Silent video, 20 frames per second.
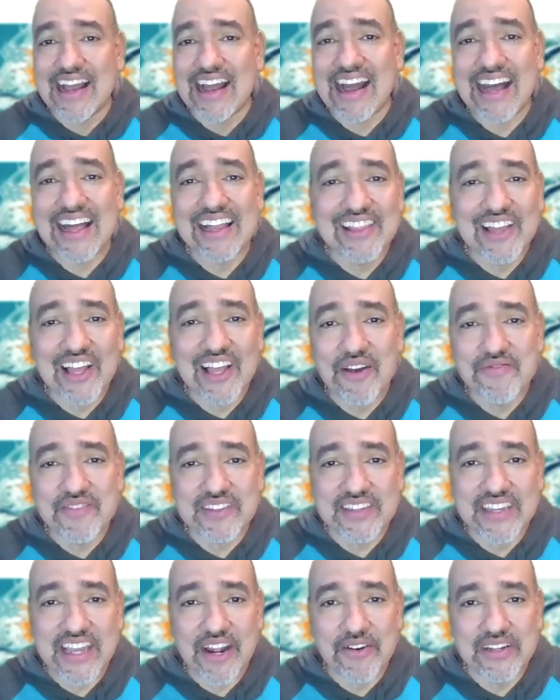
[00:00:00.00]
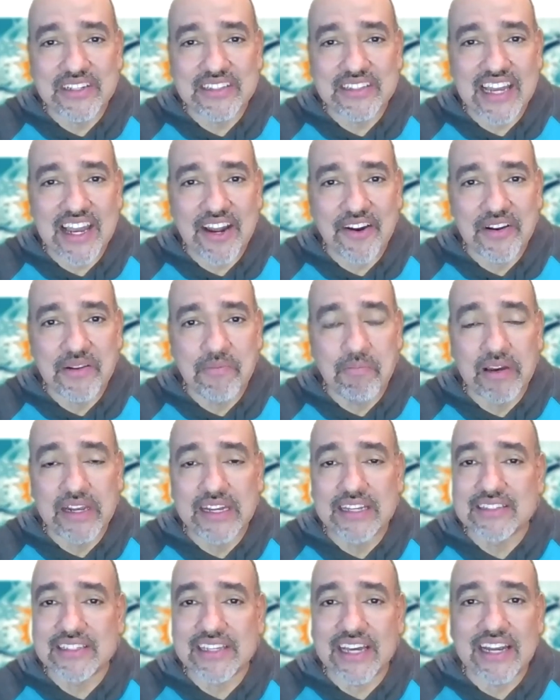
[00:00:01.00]
I love Scary Terry, but
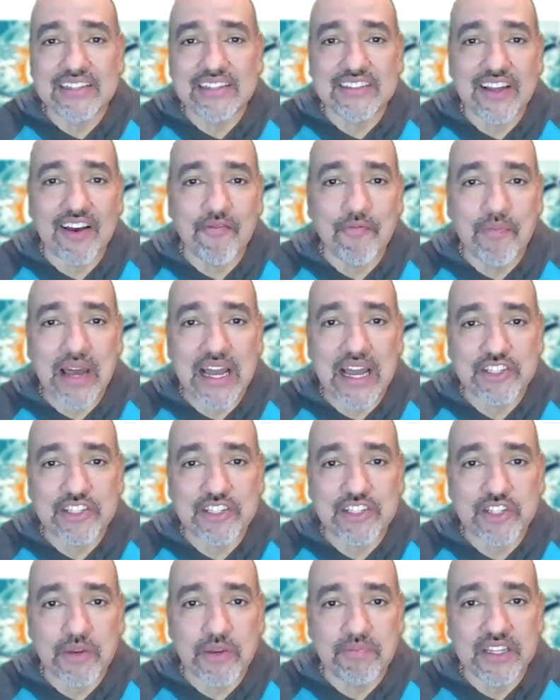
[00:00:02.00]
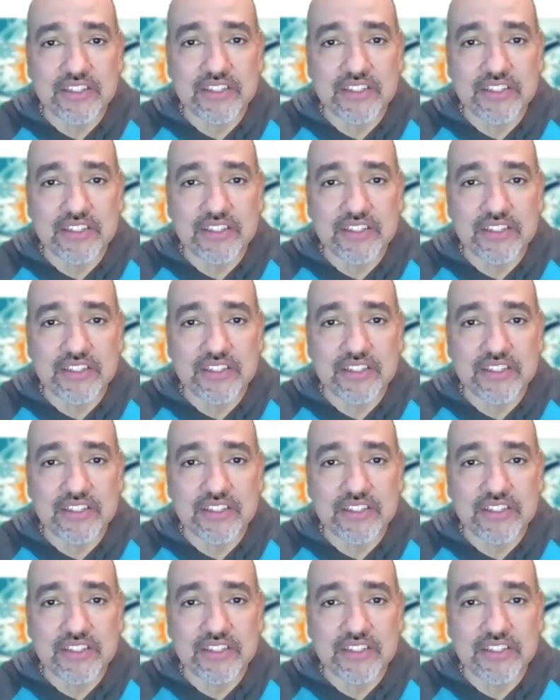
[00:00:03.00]
he's got a tough matchup this